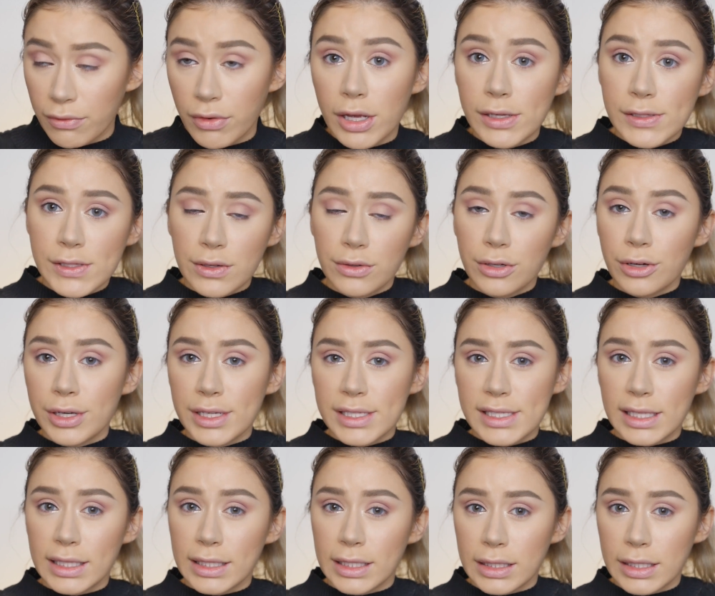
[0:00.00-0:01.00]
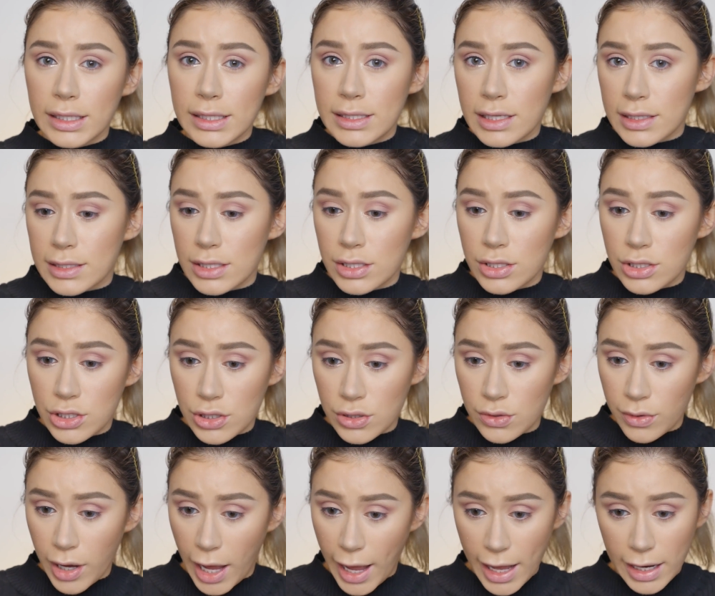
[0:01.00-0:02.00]
I've also noticed Lili doesn't
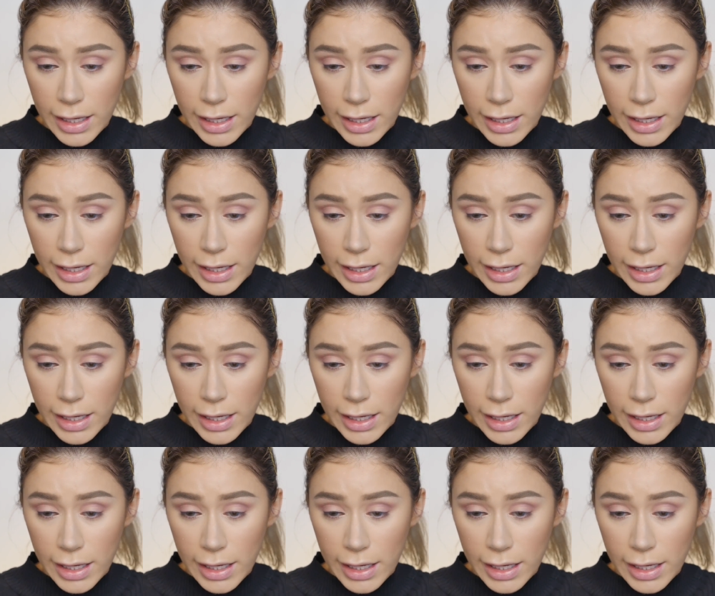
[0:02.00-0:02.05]
do